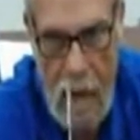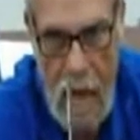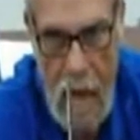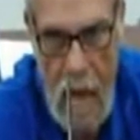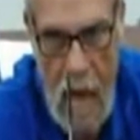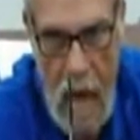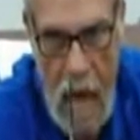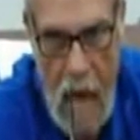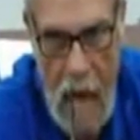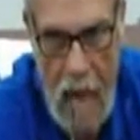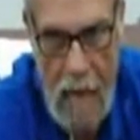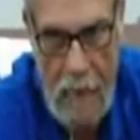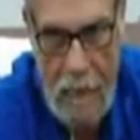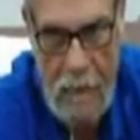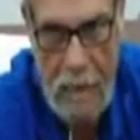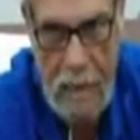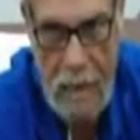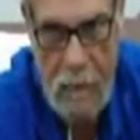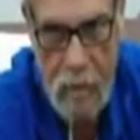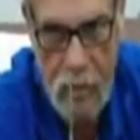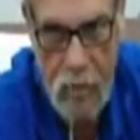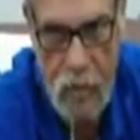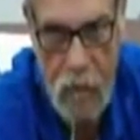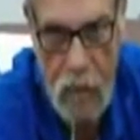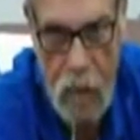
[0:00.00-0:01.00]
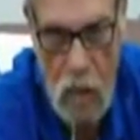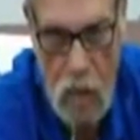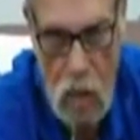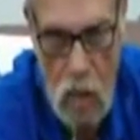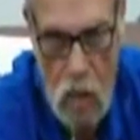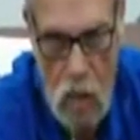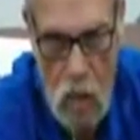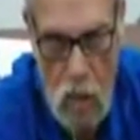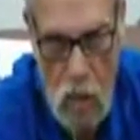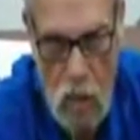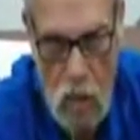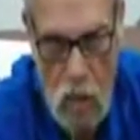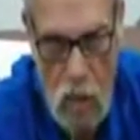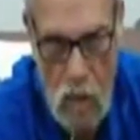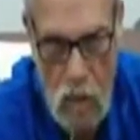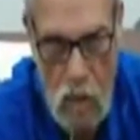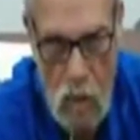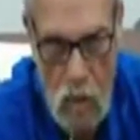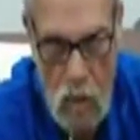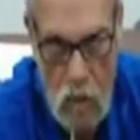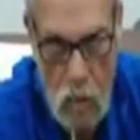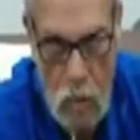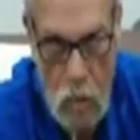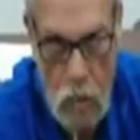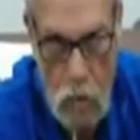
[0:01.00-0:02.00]
highly finished
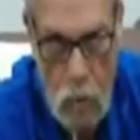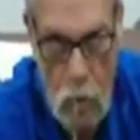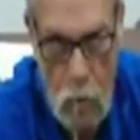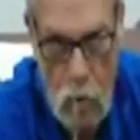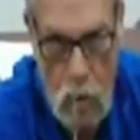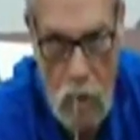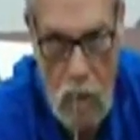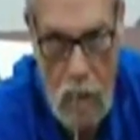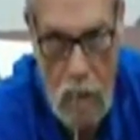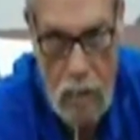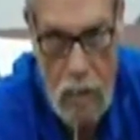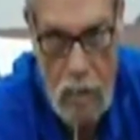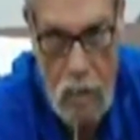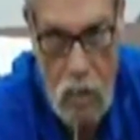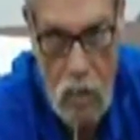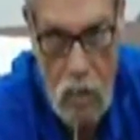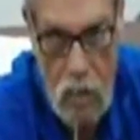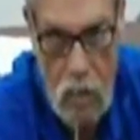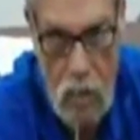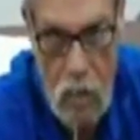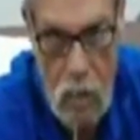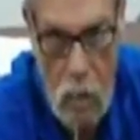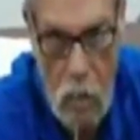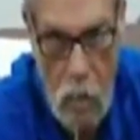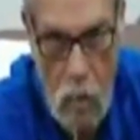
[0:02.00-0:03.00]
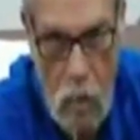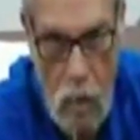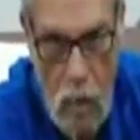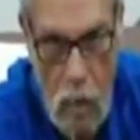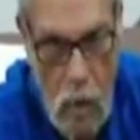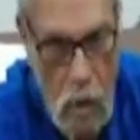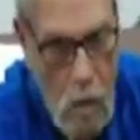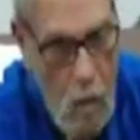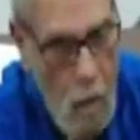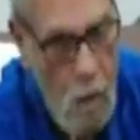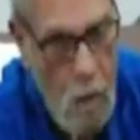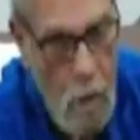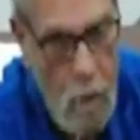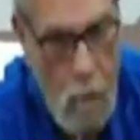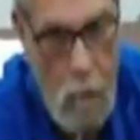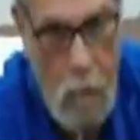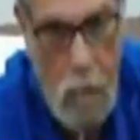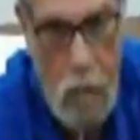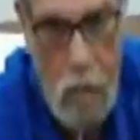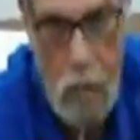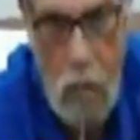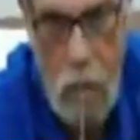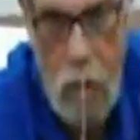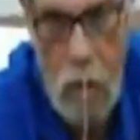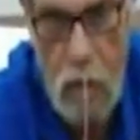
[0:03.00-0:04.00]
surgical stainless steel.
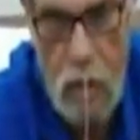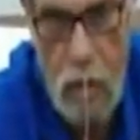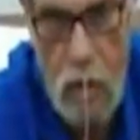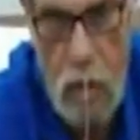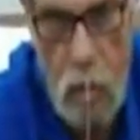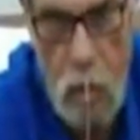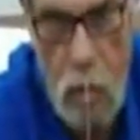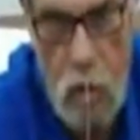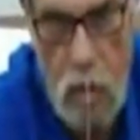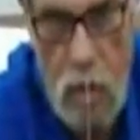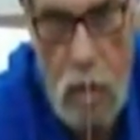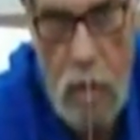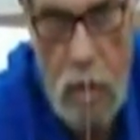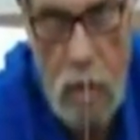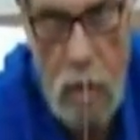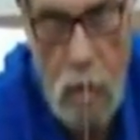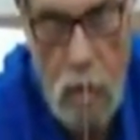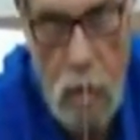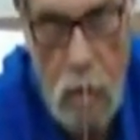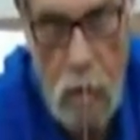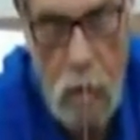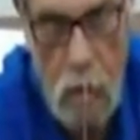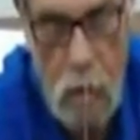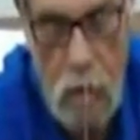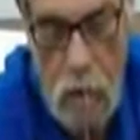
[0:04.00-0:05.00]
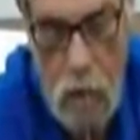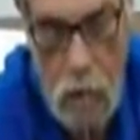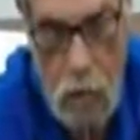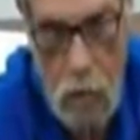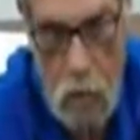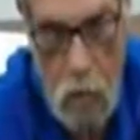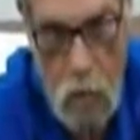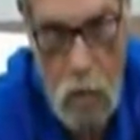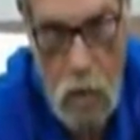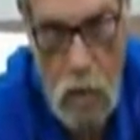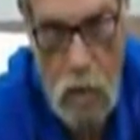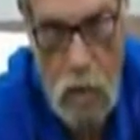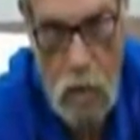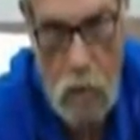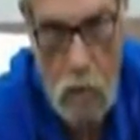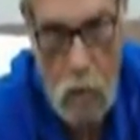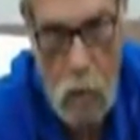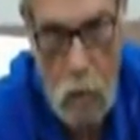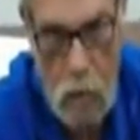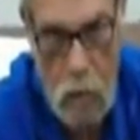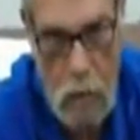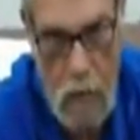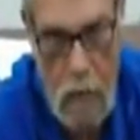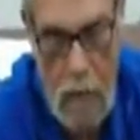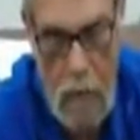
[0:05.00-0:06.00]
Nothing will stick to
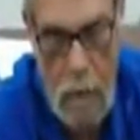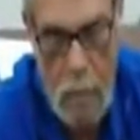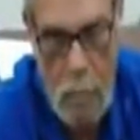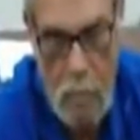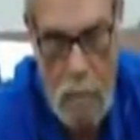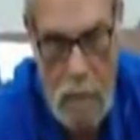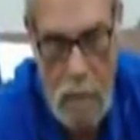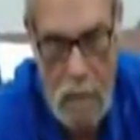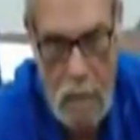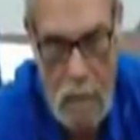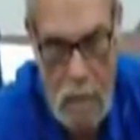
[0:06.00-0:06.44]
it. I mean,